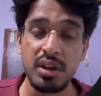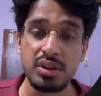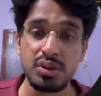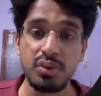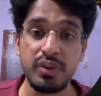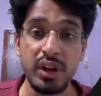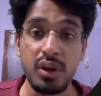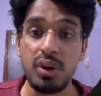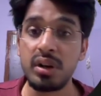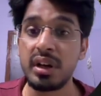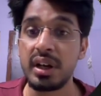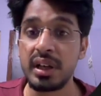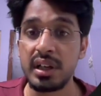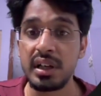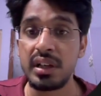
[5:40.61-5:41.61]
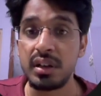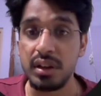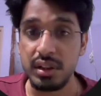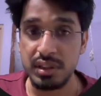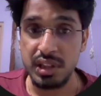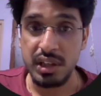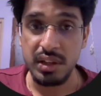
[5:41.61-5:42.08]
So we are not currently
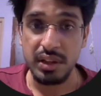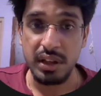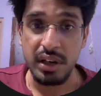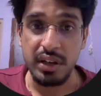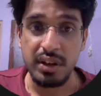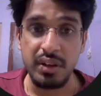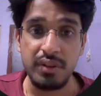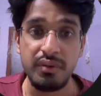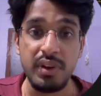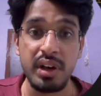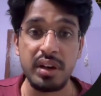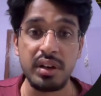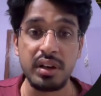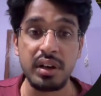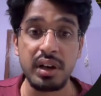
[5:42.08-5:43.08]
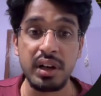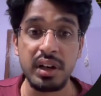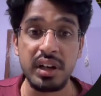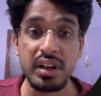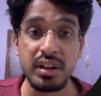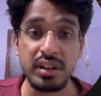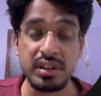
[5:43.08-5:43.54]
interested in that. We are
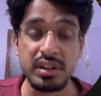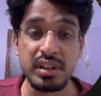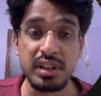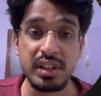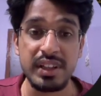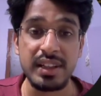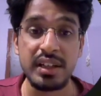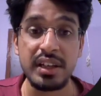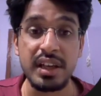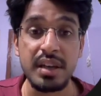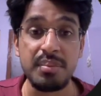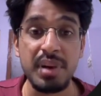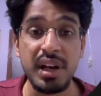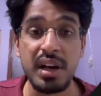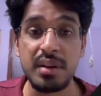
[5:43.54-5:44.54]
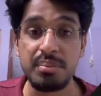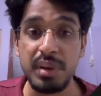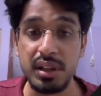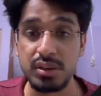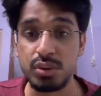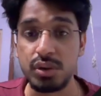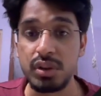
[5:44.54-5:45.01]
currently interested in the email and
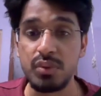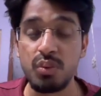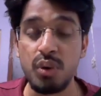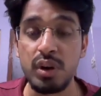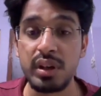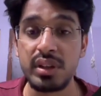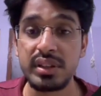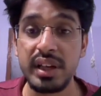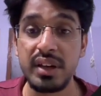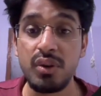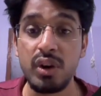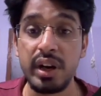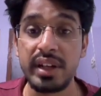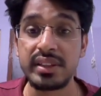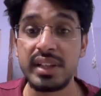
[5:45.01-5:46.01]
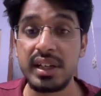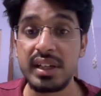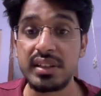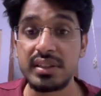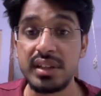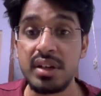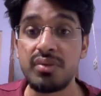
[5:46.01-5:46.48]
password, what is it, what
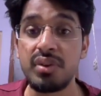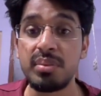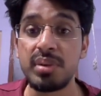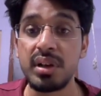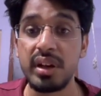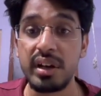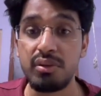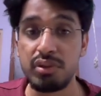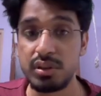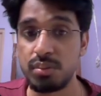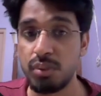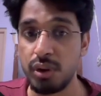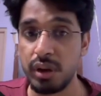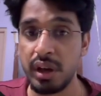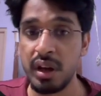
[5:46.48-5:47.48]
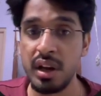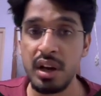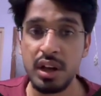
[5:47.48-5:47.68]
exactly is sent from the request body.